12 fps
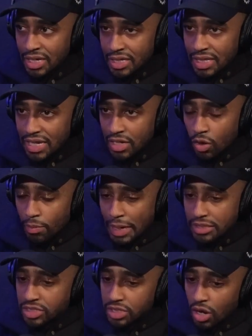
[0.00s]
They know
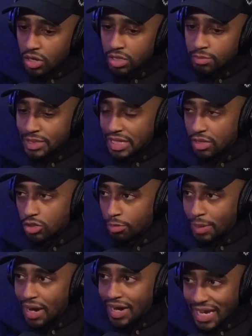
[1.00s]
about starting, but they don't know
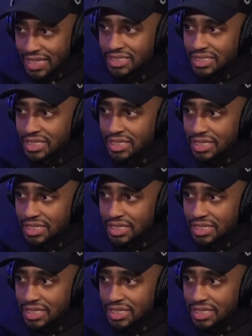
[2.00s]
about exiting.